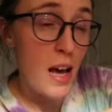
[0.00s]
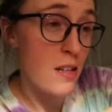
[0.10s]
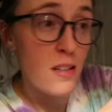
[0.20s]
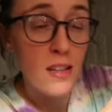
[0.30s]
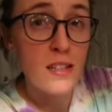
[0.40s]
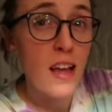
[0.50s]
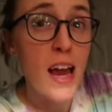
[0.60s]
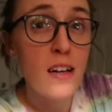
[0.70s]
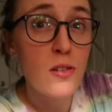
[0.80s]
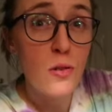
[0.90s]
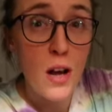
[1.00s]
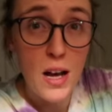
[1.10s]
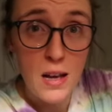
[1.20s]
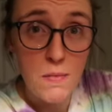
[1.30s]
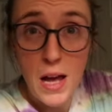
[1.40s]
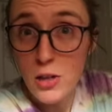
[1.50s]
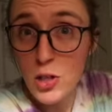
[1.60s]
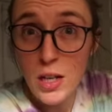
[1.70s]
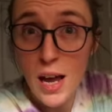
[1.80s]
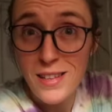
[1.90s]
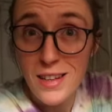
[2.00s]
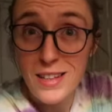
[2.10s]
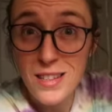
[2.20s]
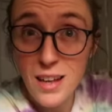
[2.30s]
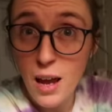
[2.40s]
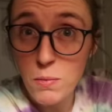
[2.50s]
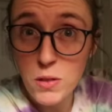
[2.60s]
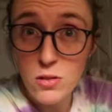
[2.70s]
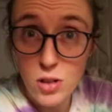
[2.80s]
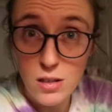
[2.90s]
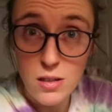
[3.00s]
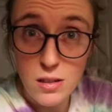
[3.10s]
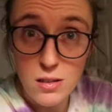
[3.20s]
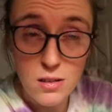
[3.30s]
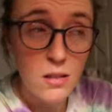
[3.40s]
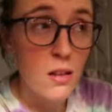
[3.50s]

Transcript: has done this heinous crime and she has escaped justice.